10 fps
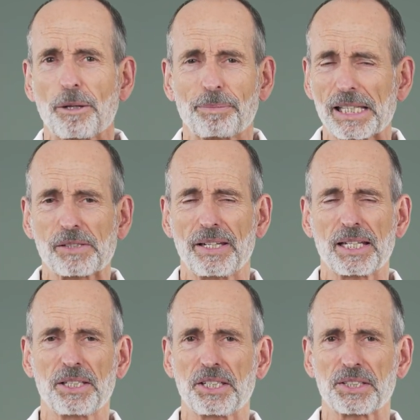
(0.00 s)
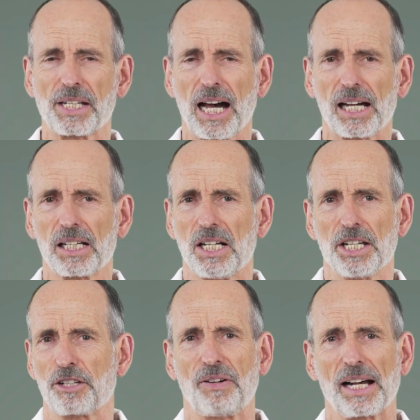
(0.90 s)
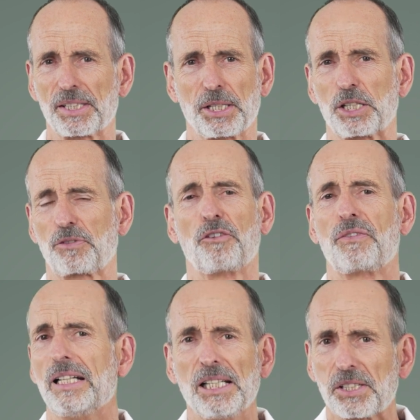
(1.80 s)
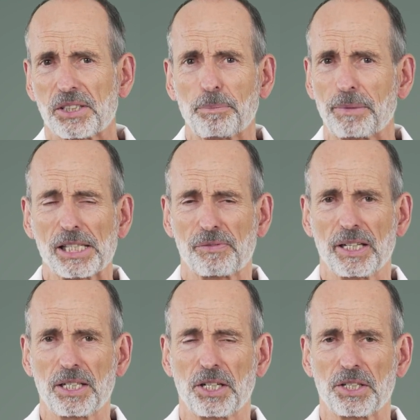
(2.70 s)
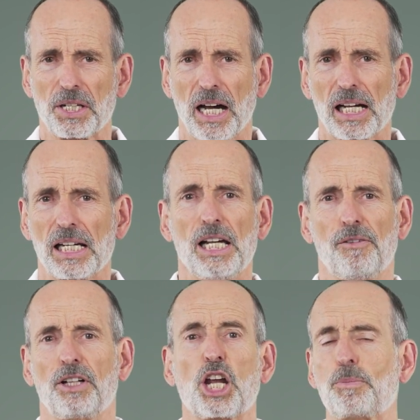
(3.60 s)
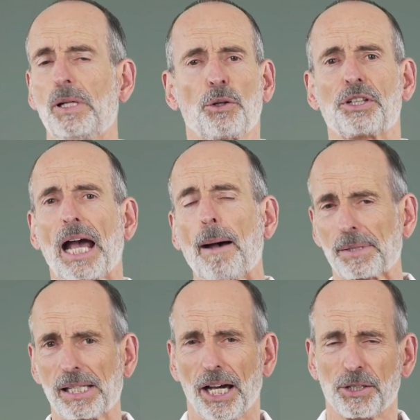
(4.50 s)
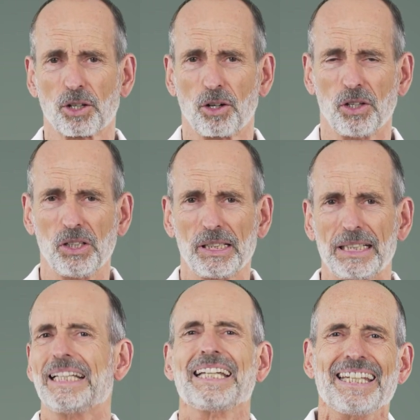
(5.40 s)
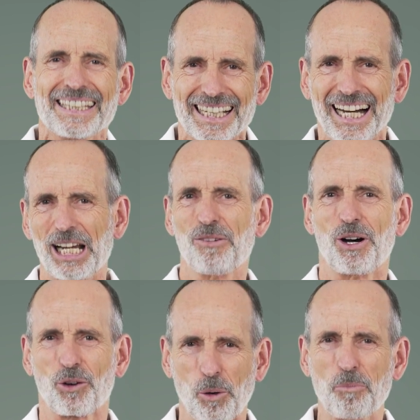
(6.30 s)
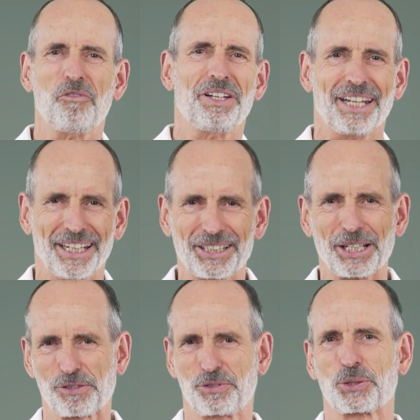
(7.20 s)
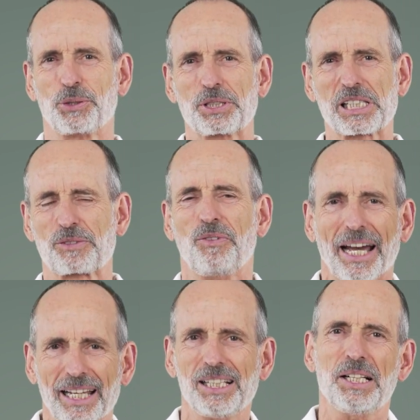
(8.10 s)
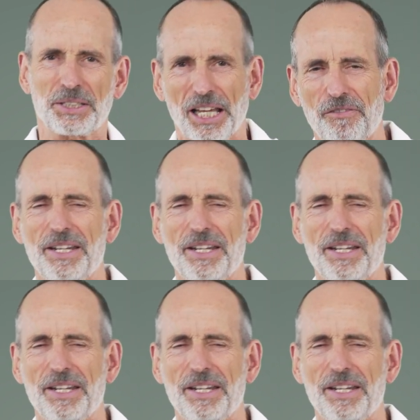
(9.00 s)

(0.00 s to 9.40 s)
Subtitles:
The muscle is under too much tension and therefore does not yield. The fascia is matted and won't yield. Maybe the capsule plays a part in this too. It doesn't matter.